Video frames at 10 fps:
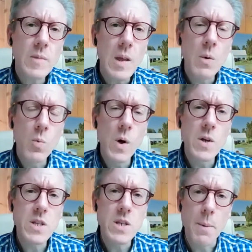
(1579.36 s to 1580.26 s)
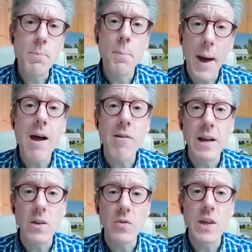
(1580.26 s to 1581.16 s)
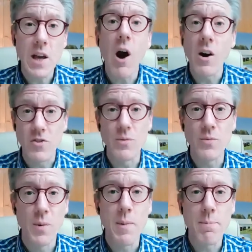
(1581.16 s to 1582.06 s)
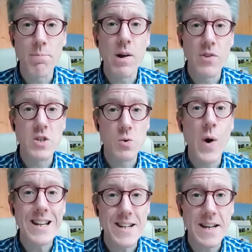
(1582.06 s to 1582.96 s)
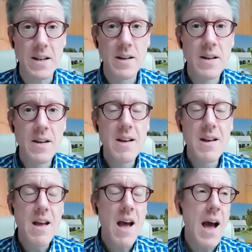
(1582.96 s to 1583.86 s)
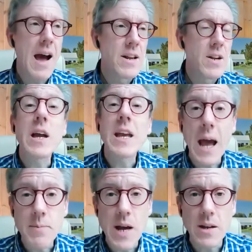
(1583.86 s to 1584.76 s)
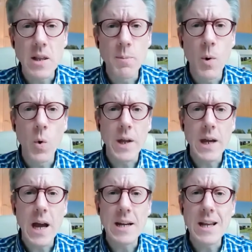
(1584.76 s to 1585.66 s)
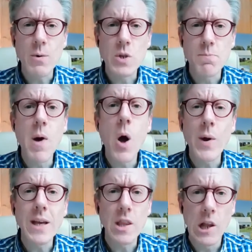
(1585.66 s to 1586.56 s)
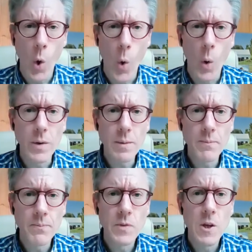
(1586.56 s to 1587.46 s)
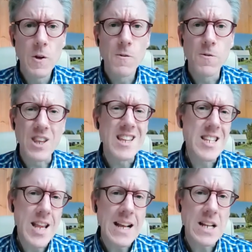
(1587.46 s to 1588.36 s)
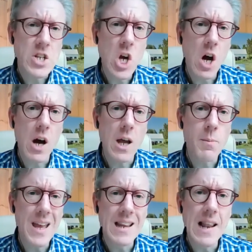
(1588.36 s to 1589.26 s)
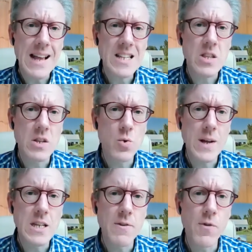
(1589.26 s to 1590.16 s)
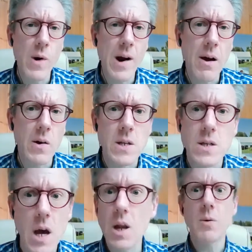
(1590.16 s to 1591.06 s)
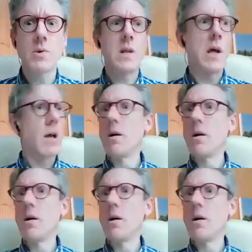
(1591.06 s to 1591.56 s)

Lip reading: was preparing the garden for my brother's wedding. And I came down in the morning and he was mowing the lawn for the second time in less than 24 hours. And I was like,